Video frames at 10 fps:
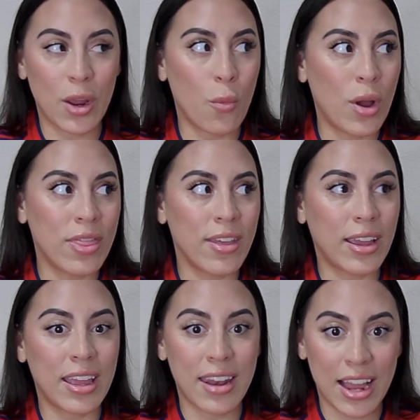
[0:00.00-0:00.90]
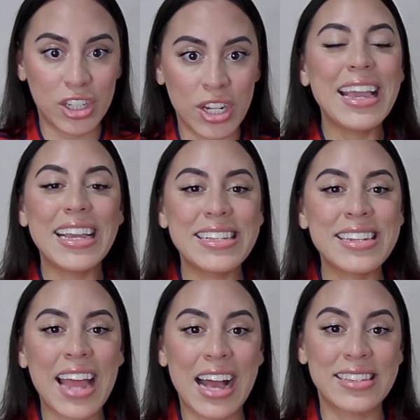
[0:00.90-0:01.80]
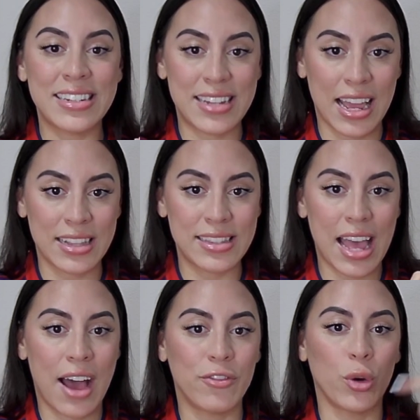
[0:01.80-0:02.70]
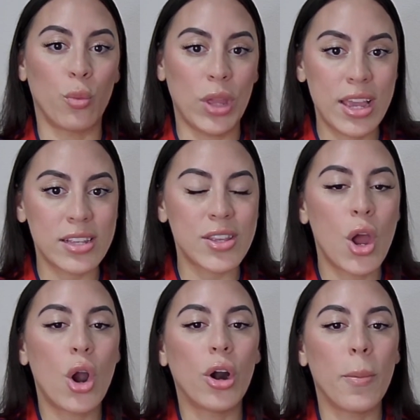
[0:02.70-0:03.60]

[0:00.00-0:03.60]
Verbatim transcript: And when the connection isn't as intense after weeks or